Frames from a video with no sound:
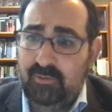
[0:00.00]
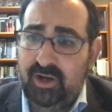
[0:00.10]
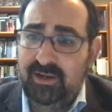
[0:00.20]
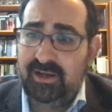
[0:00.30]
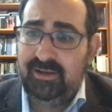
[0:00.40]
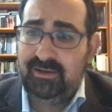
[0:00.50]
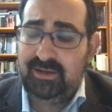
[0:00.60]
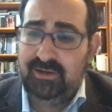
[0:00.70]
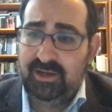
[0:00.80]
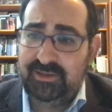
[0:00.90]
I want to, uh,
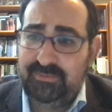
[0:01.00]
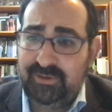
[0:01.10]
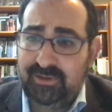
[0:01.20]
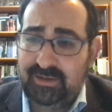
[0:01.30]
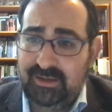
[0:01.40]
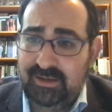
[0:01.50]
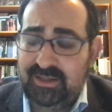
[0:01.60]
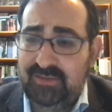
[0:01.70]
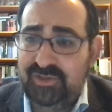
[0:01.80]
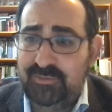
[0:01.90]
you know, us, you
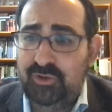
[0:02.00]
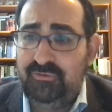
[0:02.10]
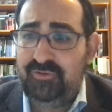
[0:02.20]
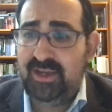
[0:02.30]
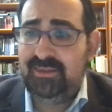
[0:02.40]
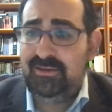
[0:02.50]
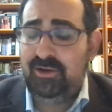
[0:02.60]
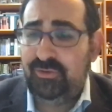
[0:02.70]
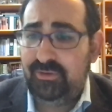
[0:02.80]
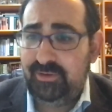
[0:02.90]
know, give some good faith,
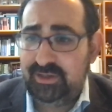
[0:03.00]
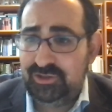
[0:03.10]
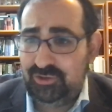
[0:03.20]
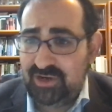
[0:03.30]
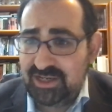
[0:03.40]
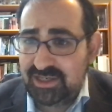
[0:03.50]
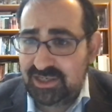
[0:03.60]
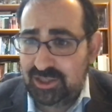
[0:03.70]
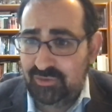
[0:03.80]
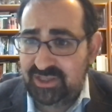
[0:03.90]
you know,
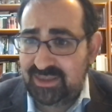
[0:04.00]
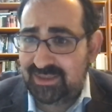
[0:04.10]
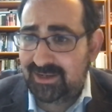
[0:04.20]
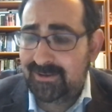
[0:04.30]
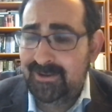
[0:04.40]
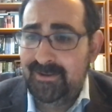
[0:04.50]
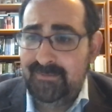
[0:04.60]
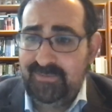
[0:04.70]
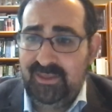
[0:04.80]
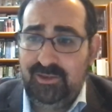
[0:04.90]
considerations here, which I think
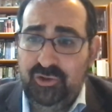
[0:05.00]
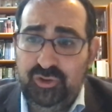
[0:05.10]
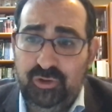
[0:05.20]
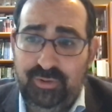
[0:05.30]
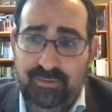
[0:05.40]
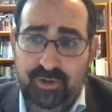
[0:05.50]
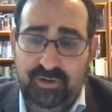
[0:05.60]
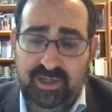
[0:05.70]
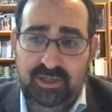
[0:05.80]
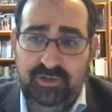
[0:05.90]
that those who are
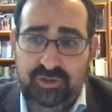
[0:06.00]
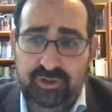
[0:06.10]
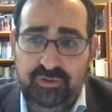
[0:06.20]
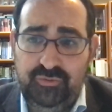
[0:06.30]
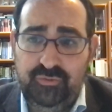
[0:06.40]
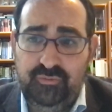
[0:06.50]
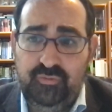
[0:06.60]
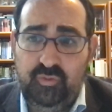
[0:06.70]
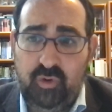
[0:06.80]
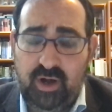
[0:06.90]
promoting it do
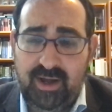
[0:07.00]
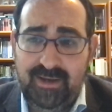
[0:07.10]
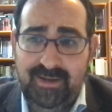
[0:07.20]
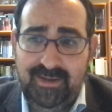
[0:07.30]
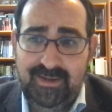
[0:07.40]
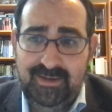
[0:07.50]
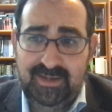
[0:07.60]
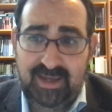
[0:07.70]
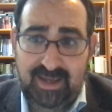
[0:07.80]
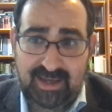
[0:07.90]
want
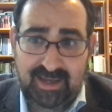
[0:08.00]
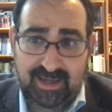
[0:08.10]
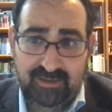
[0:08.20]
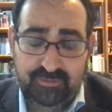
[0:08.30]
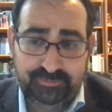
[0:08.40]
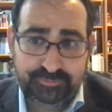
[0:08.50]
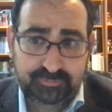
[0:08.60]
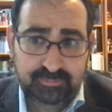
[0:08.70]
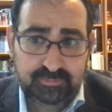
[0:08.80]
to have